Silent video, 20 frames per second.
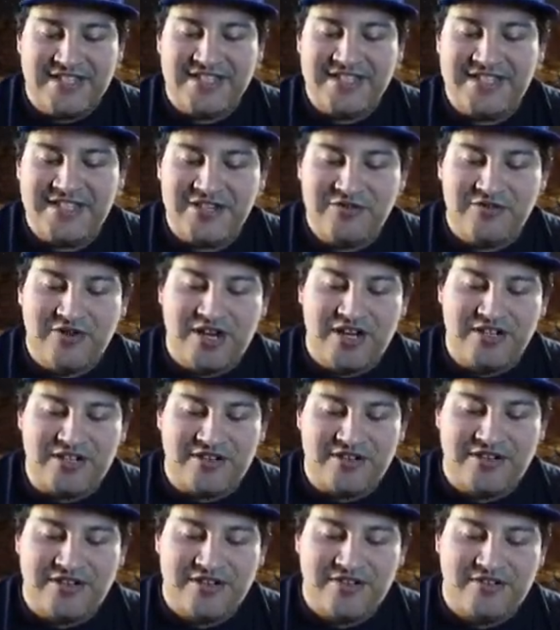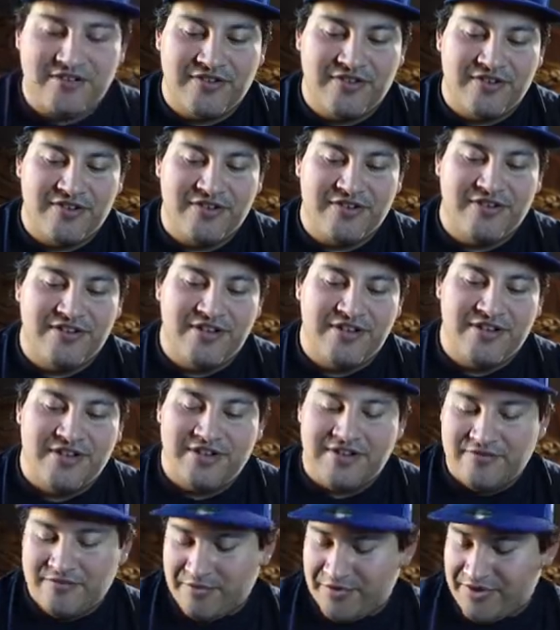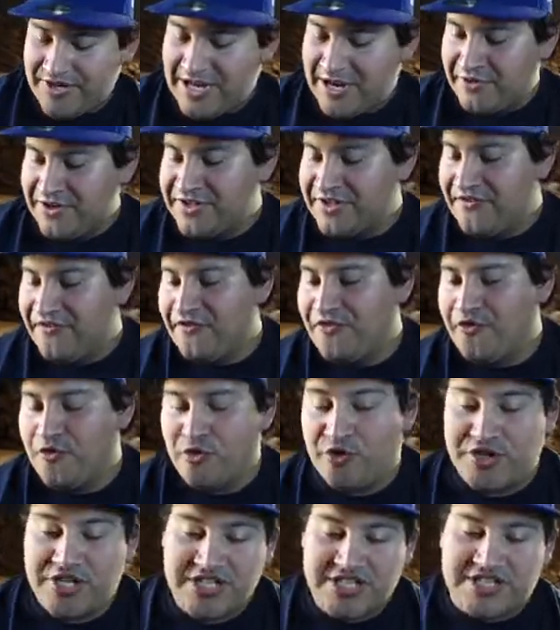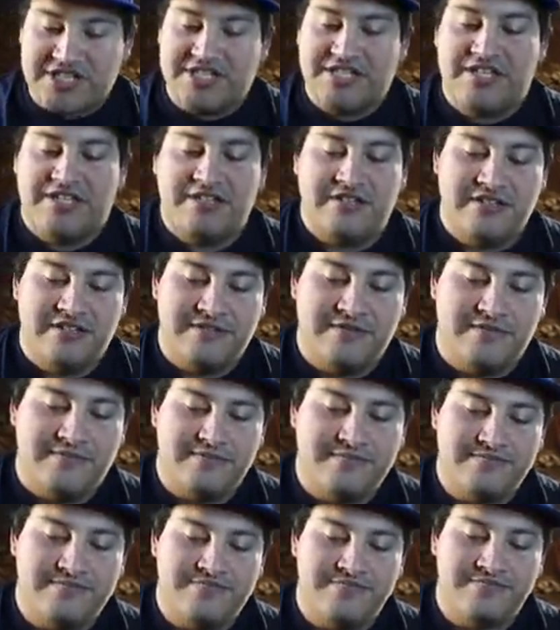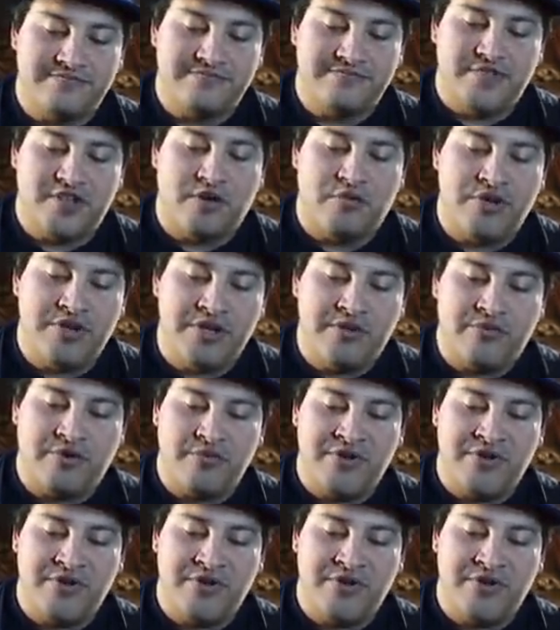Continue on. We're now in the 40s. We're working our